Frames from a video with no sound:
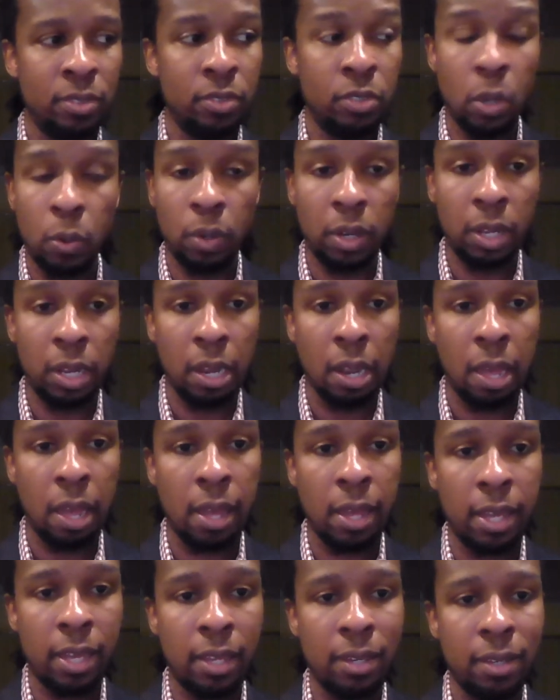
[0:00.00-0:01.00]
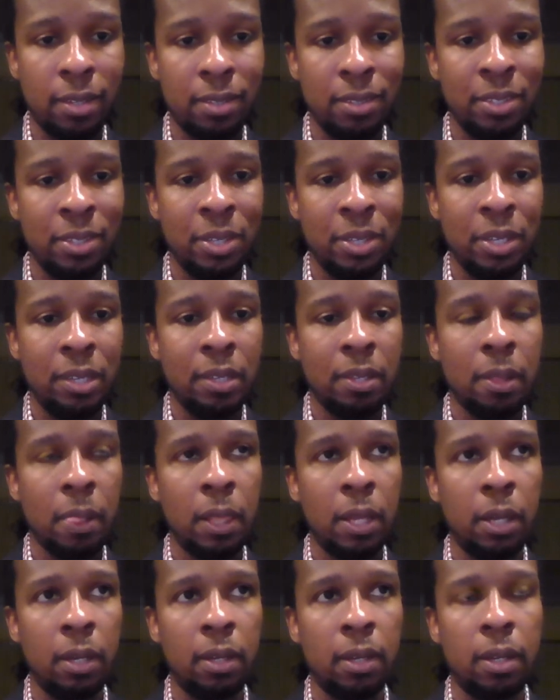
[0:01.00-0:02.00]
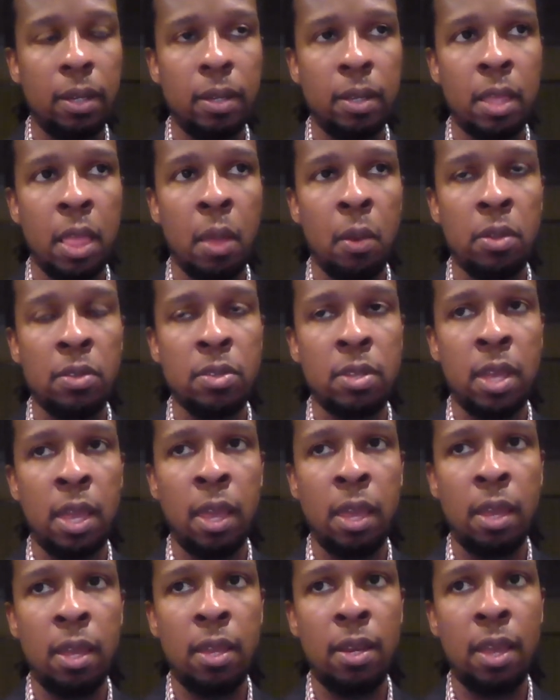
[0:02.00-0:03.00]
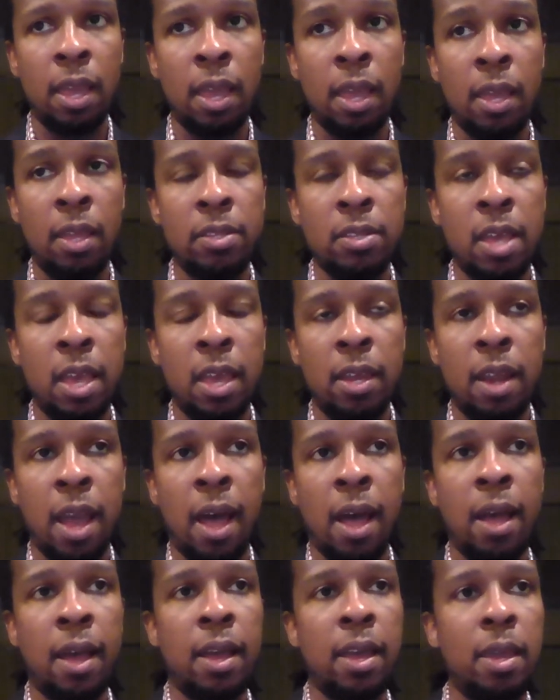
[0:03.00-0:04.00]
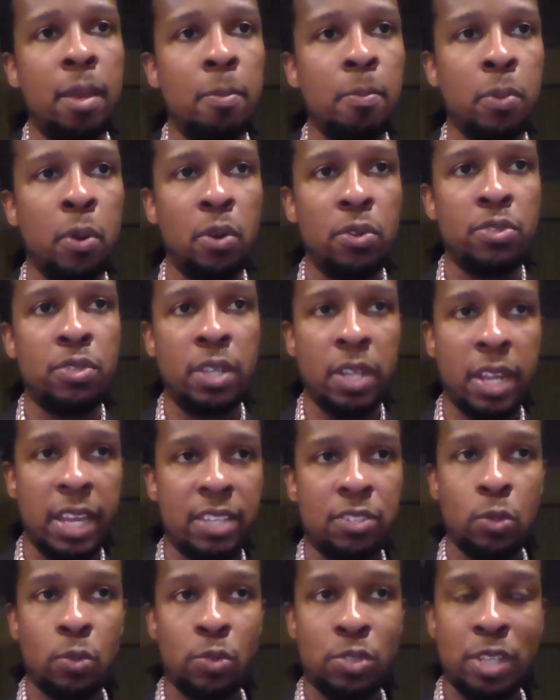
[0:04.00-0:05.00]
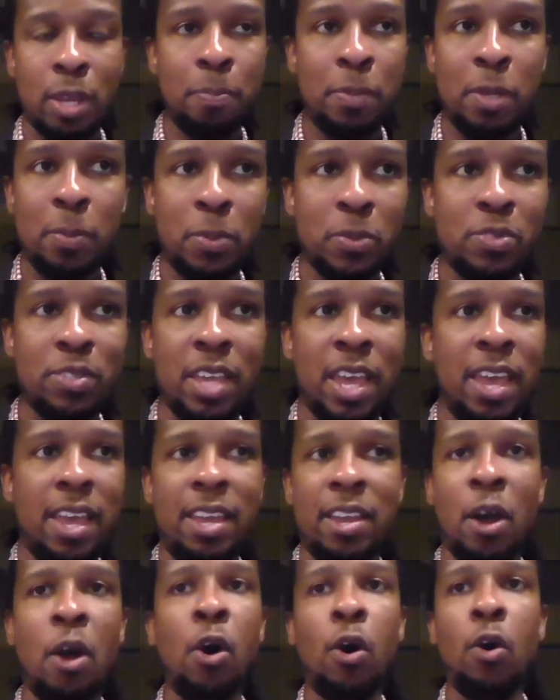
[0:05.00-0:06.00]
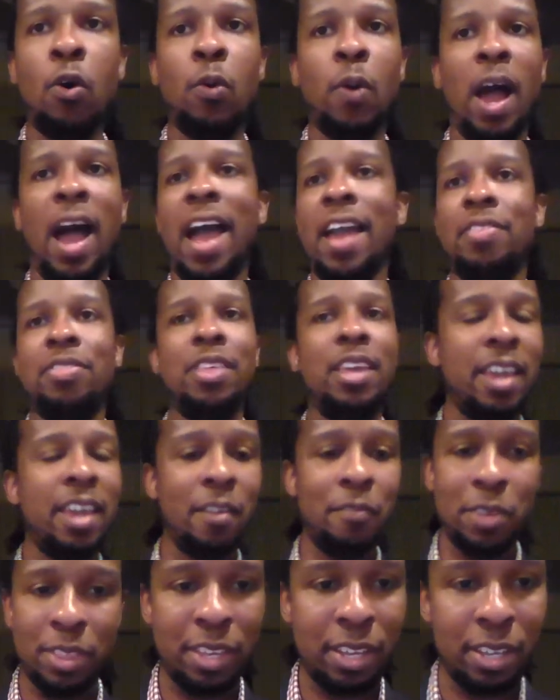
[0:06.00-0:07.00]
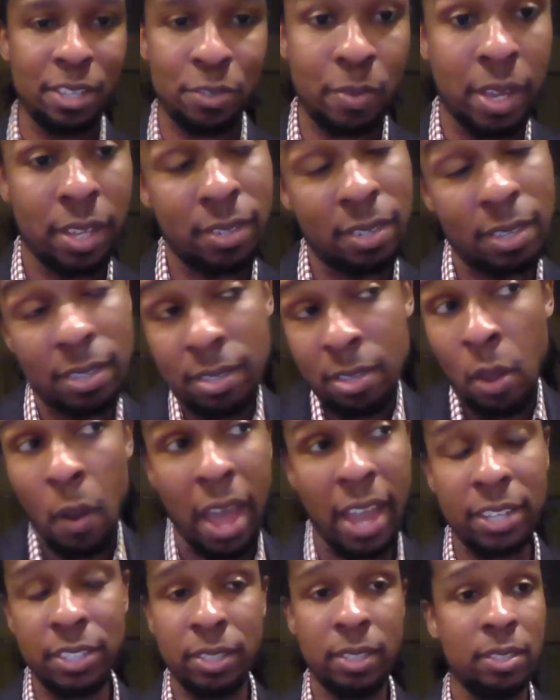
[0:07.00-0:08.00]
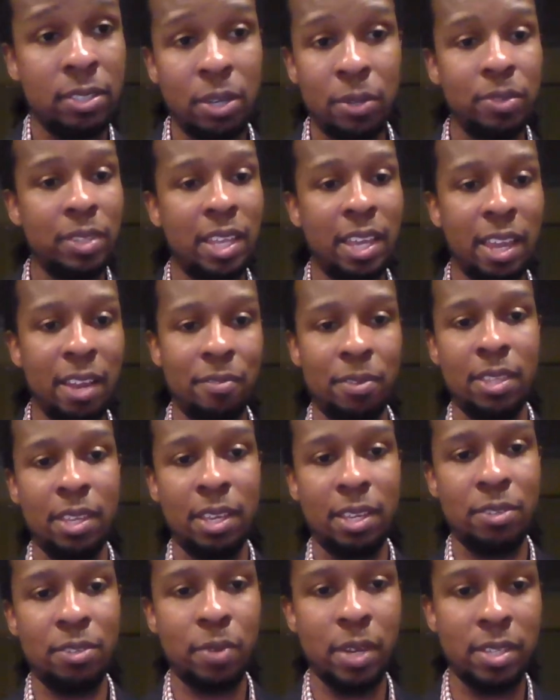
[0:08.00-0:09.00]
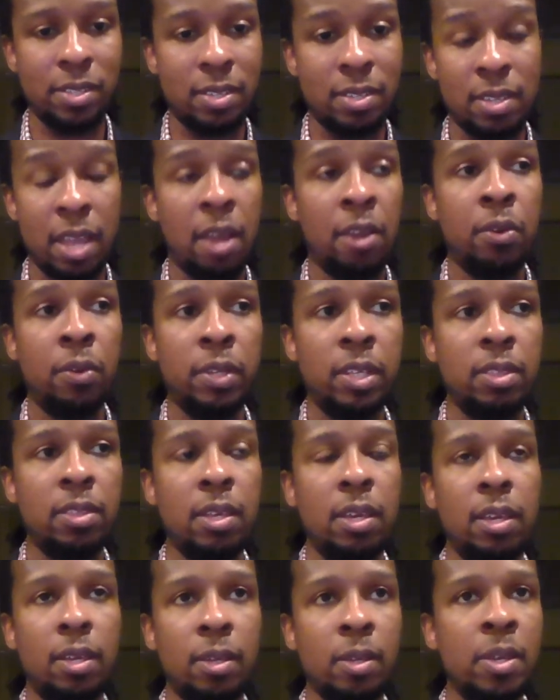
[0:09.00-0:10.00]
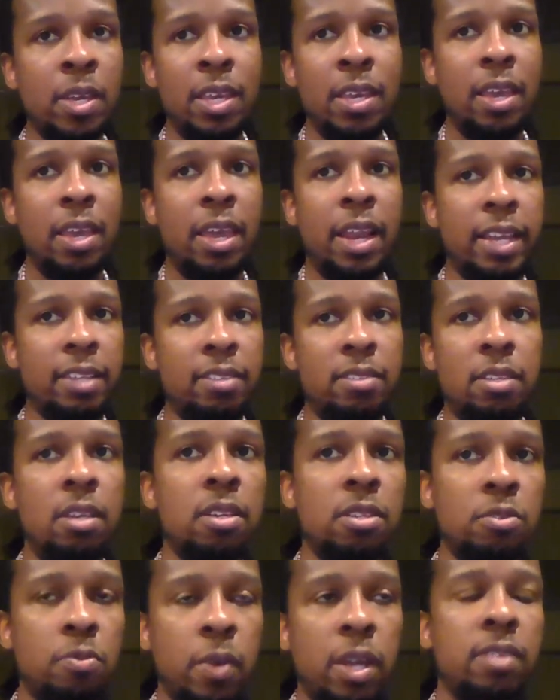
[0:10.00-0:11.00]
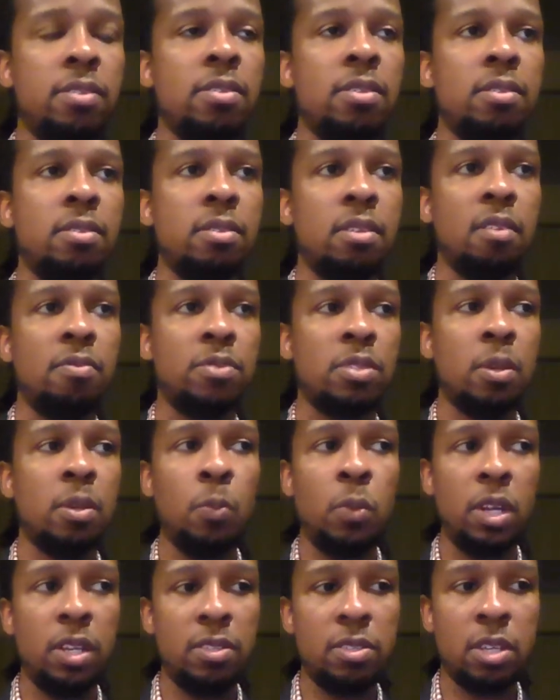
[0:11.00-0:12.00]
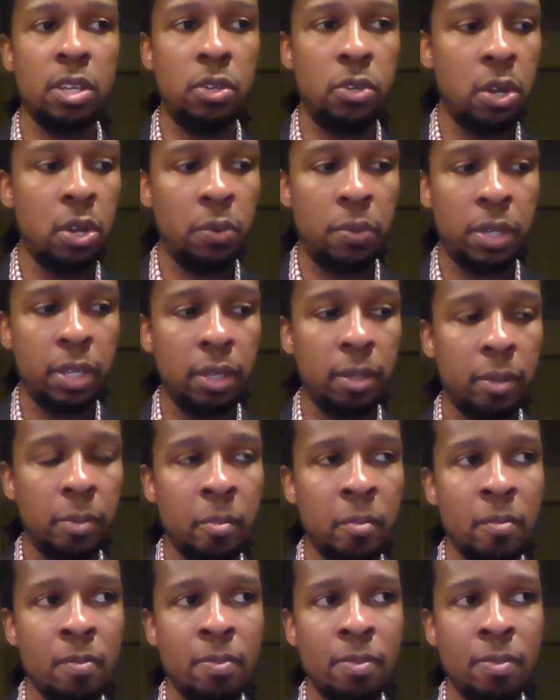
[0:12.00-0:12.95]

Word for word: don't align. Uh, and and and I personally like so some people say, "Oh, I think everything is racist." No, I actually don't think everything is racist. I only think an idea is racist if someone is connoting